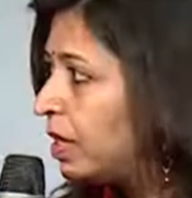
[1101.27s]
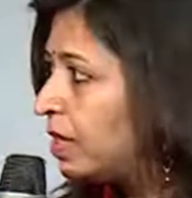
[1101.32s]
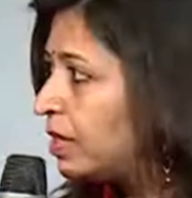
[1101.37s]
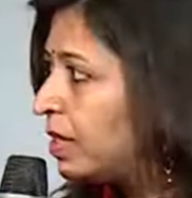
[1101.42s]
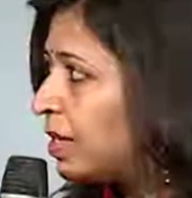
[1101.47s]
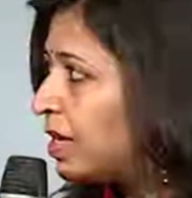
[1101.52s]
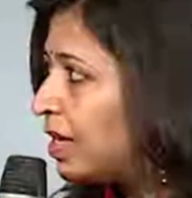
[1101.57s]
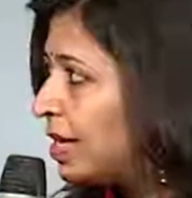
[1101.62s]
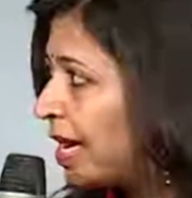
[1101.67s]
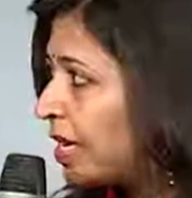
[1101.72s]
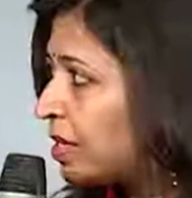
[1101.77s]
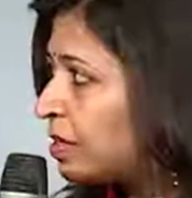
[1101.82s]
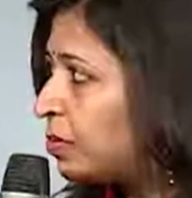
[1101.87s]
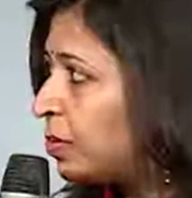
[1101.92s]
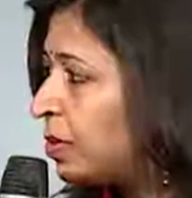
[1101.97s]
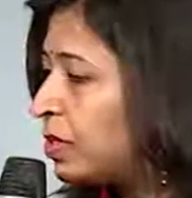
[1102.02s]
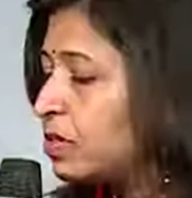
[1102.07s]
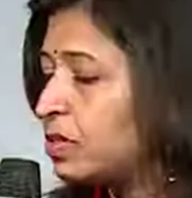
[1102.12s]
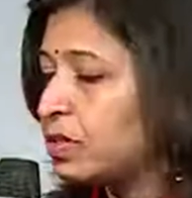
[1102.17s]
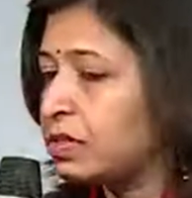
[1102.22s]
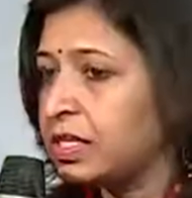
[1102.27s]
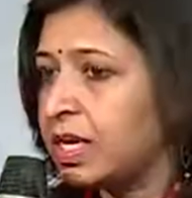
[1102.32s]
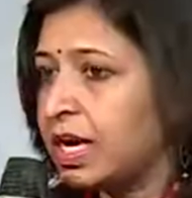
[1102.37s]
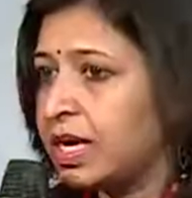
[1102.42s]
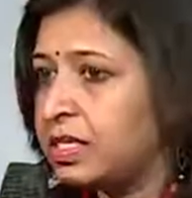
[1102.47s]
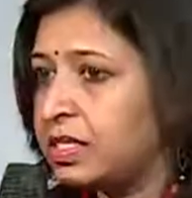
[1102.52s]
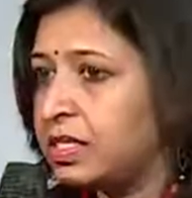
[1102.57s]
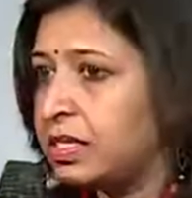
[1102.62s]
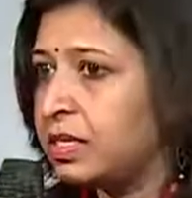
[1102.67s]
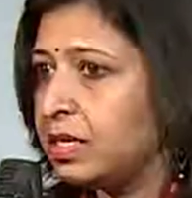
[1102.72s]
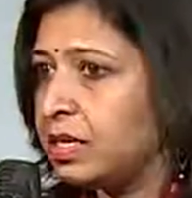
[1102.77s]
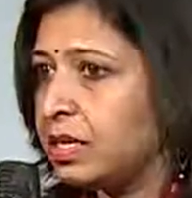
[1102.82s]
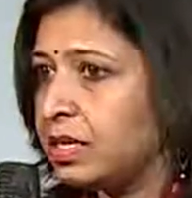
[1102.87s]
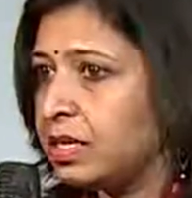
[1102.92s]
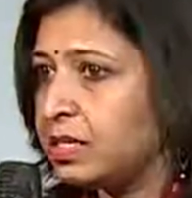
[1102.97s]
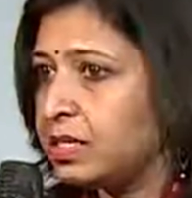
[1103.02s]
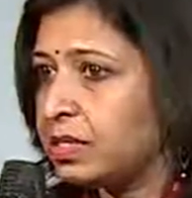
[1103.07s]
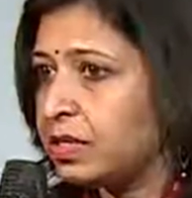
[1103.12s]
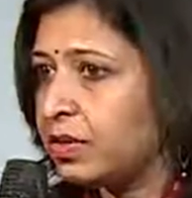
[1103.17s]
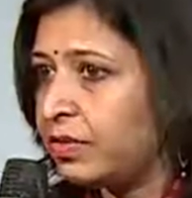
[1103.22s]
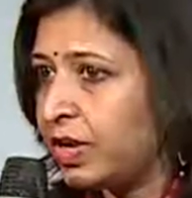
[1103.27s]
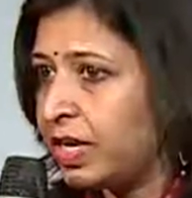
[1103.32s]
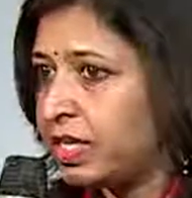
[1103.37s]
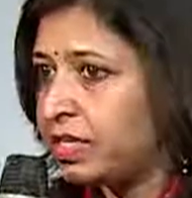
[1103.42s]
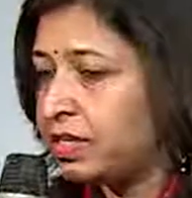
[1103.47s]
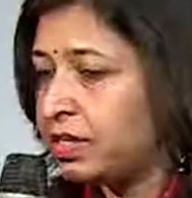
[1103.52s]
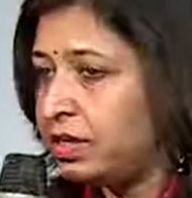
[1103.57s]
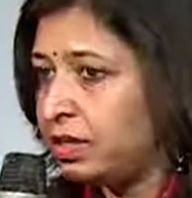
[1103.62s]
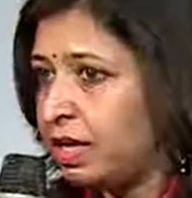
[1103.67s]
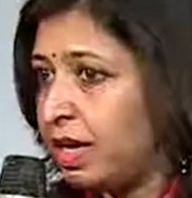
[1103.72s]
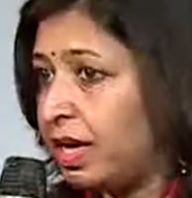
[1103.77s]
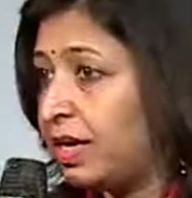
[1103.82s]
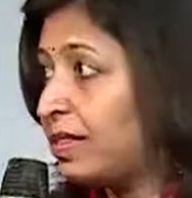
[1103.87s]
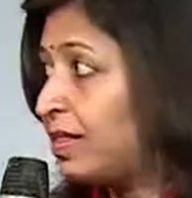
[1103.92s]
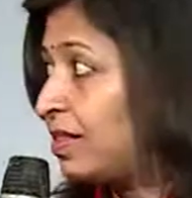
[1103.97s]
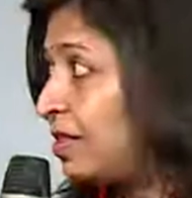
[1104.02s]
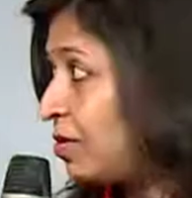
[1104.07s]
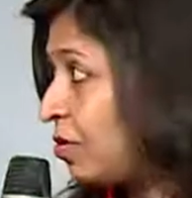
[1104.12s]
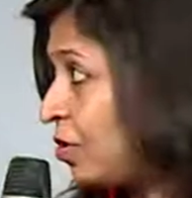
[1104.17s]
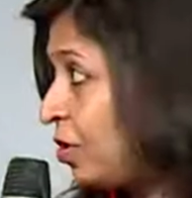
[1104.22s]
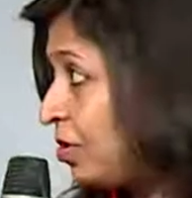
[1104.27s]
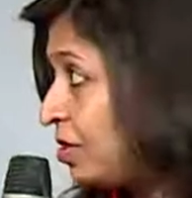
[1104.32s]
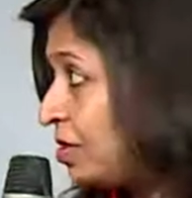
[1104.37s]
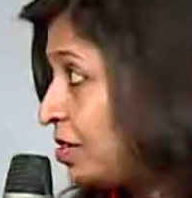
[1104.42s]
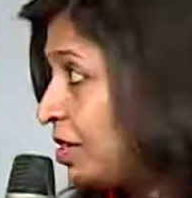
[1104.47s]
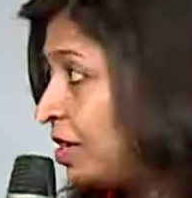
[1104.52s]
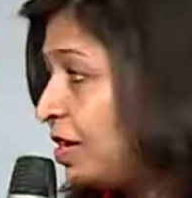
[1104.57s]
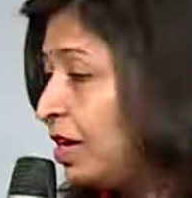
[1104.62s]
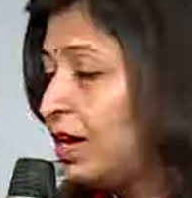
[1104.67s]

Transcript: The connect with society is greater, I thought.